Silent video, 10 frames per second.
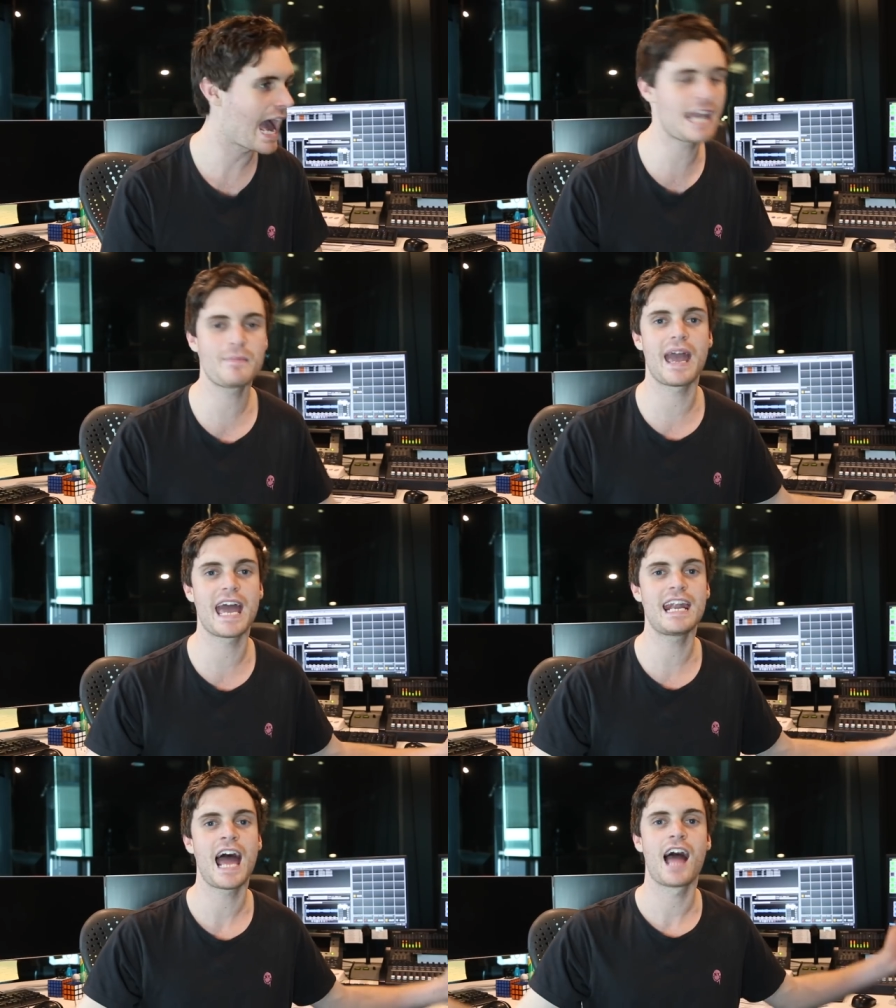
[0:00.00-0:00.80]
Hey
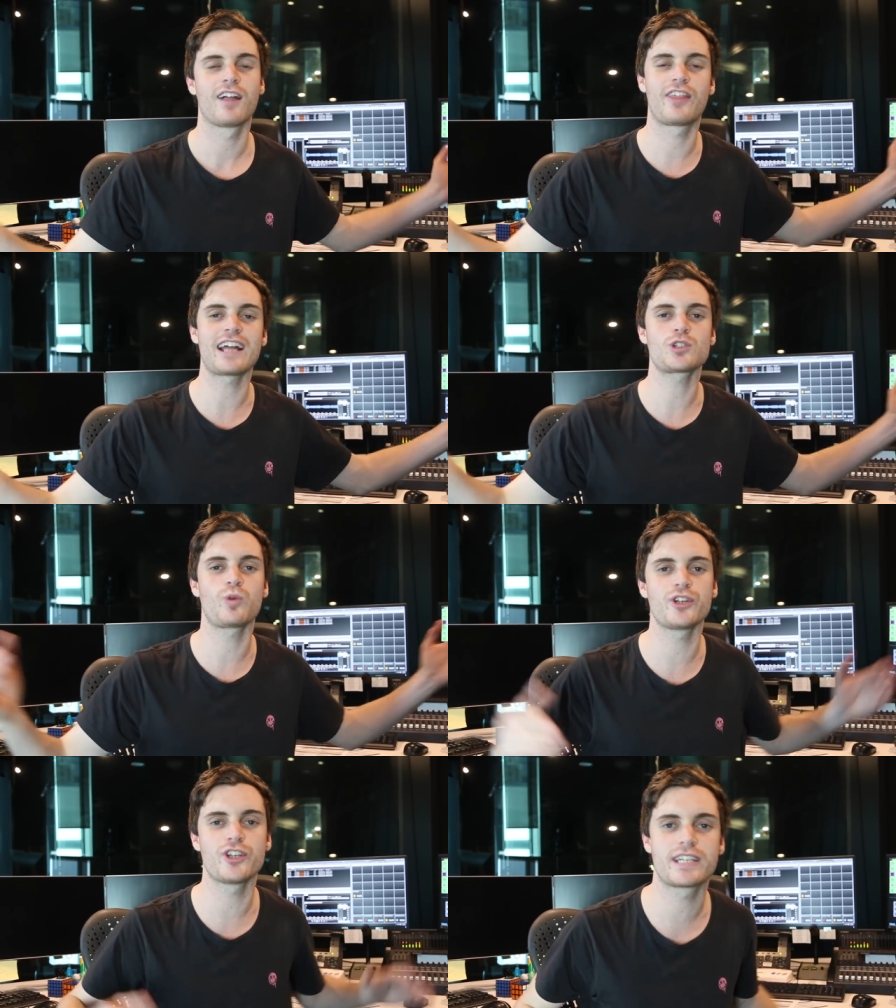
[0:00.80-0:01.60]
man, that's
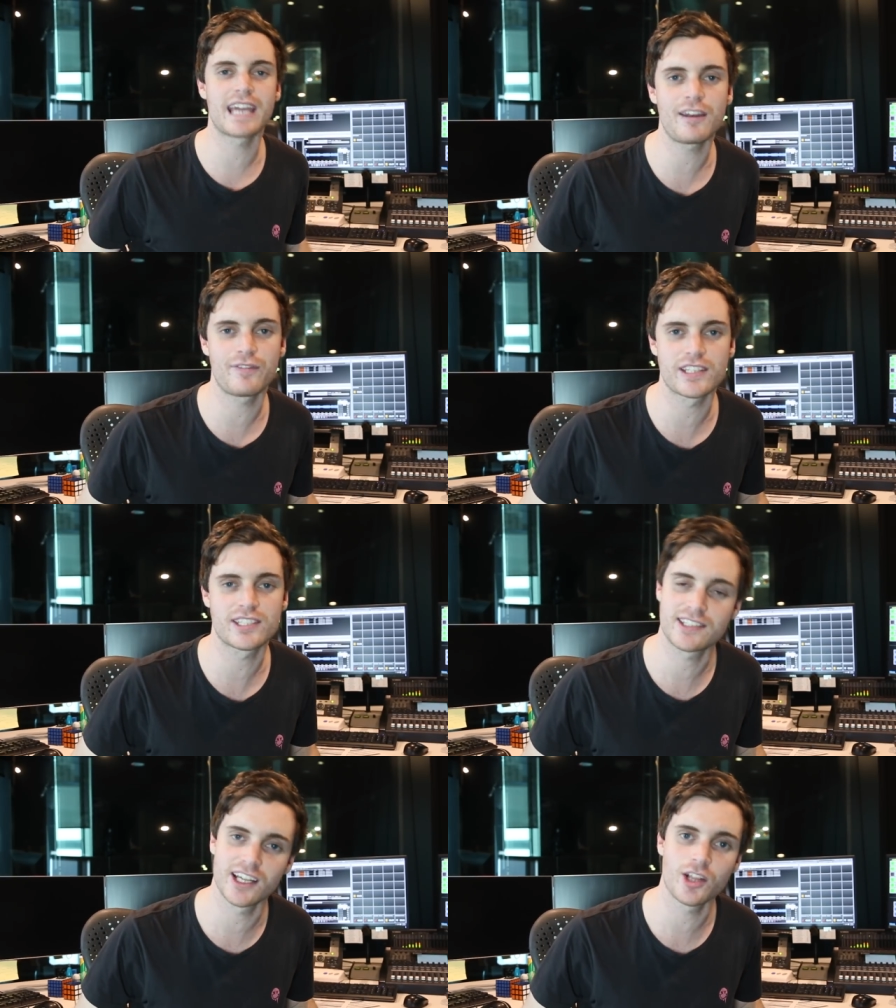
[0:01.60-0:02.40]
what you get for
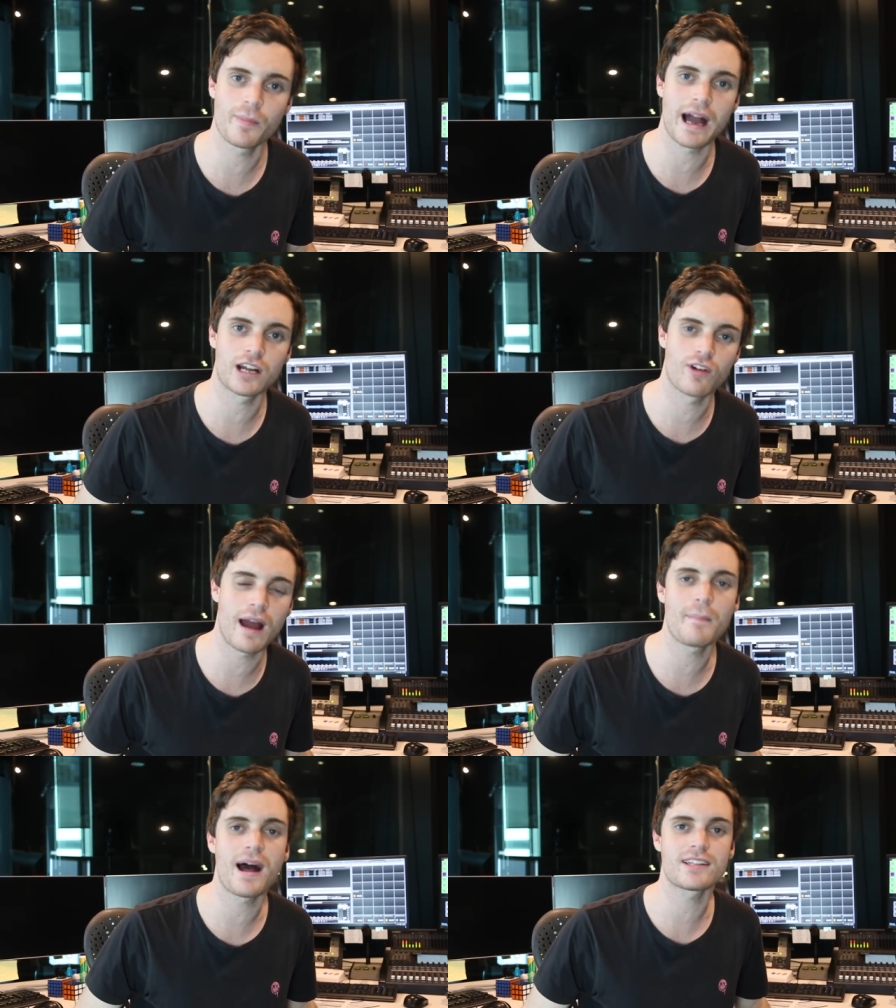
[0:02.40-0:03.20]
stealing my
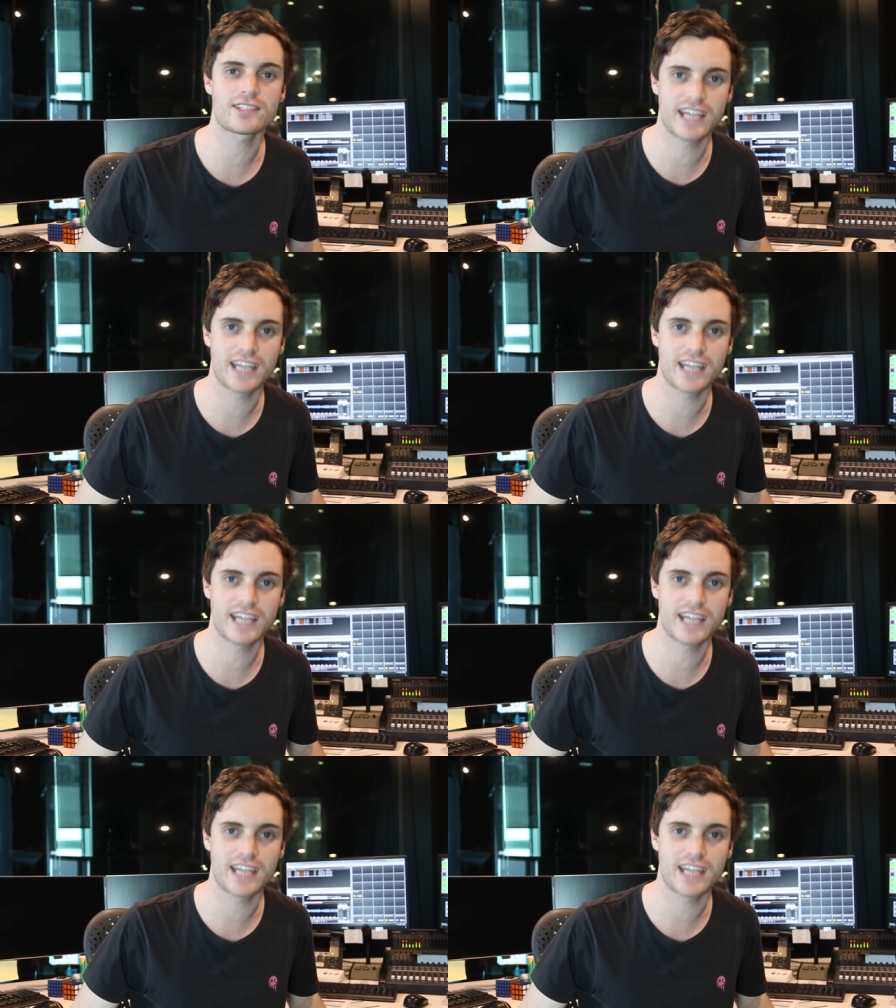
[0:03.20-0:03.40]
grandma's